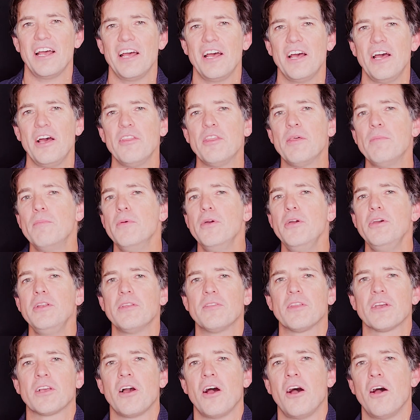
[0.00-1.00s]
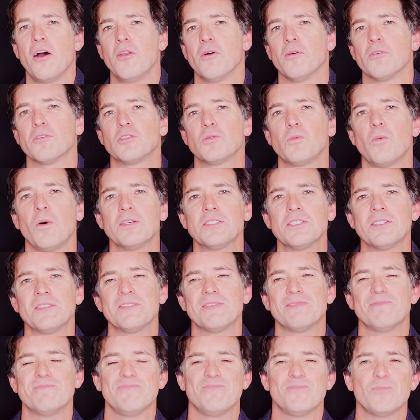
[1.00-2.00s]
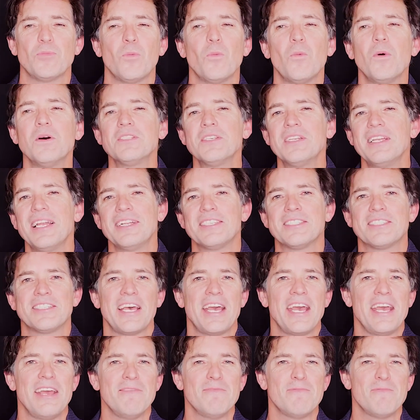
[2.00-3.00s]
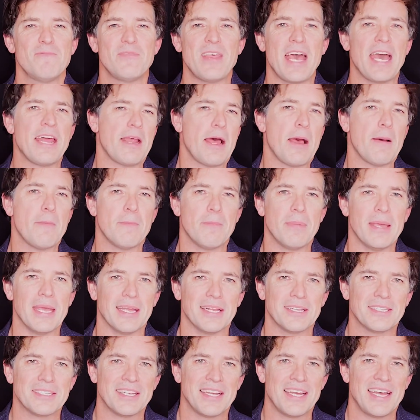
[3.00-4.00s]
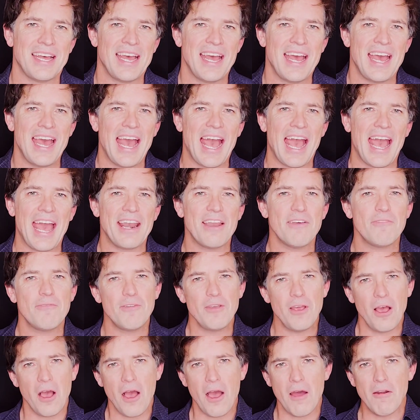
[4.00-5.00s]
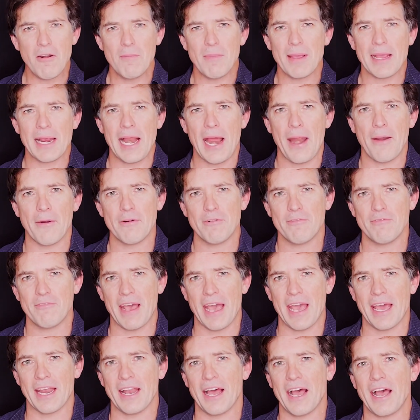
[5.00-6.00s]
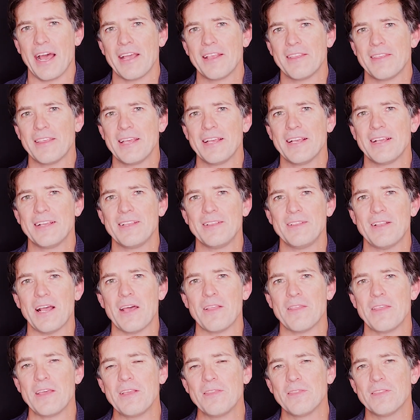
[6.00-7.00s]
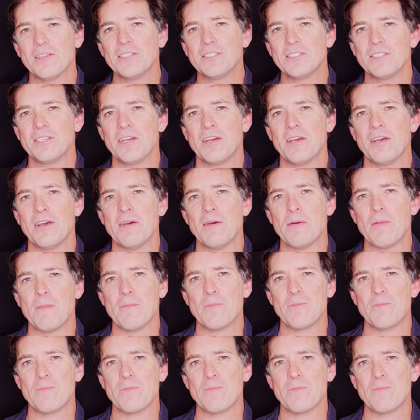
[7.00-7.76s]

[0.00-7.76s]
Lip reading: The mood at the car launch wasn't let's say, that upbeat. And if you are a McLaren fan, I think this year